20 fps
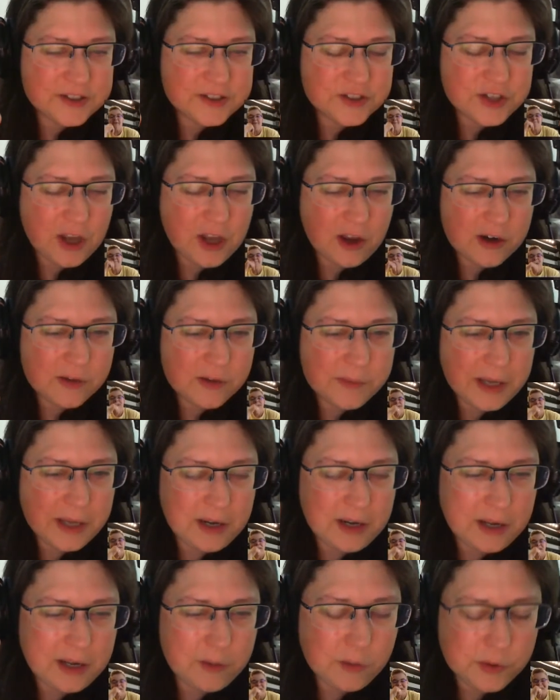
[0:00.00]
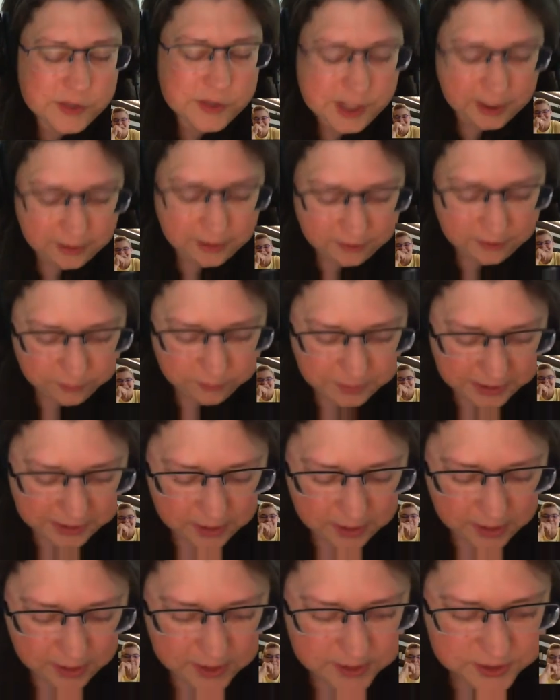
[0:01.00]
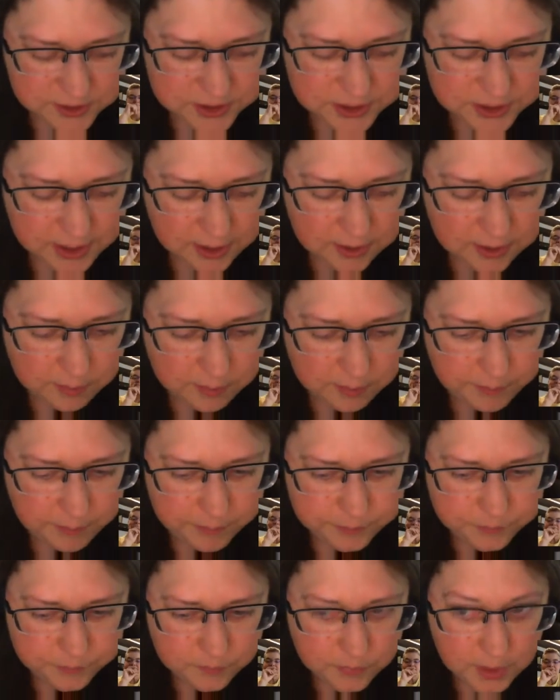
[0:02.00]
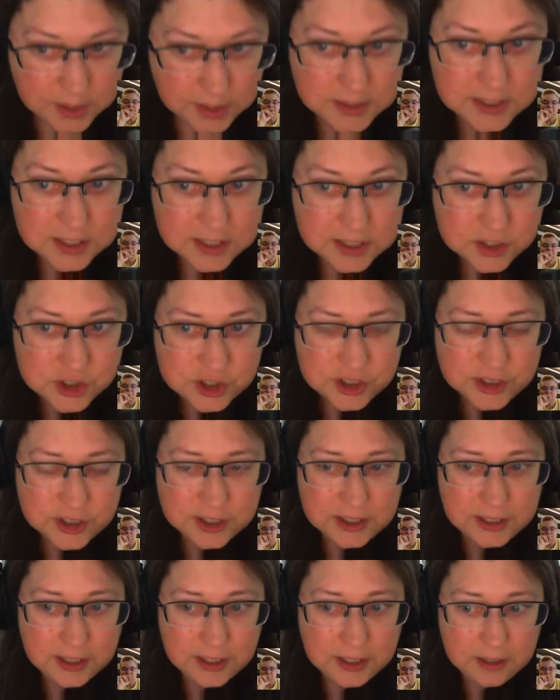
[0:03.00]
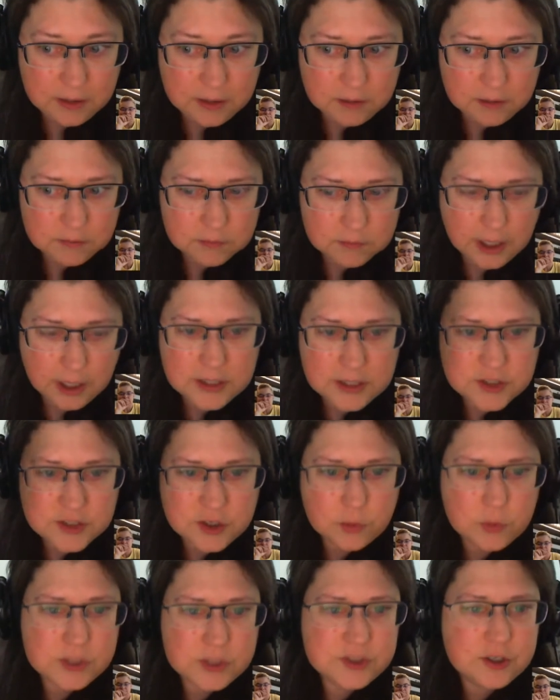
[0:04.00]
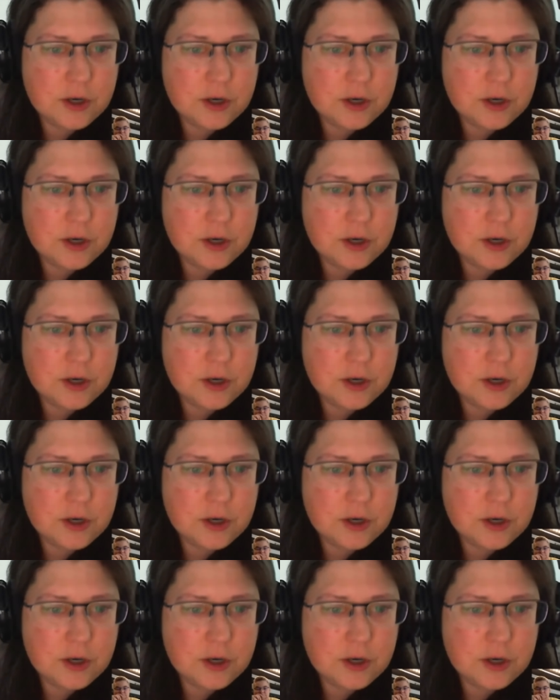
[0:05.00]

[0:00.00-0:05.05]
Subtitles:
talk about how old it is, because initially, right? So we